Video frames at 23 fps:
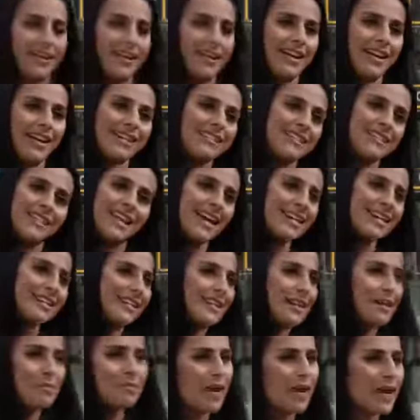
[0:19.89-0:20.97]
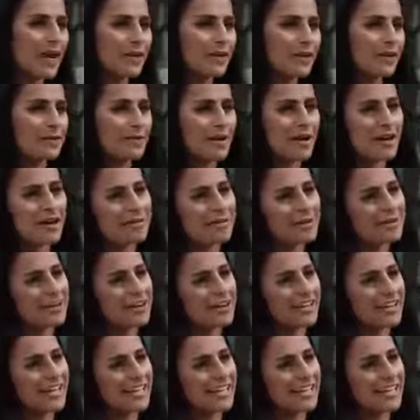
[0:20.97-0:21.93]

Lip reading: Sedan, banging on about him and Rana.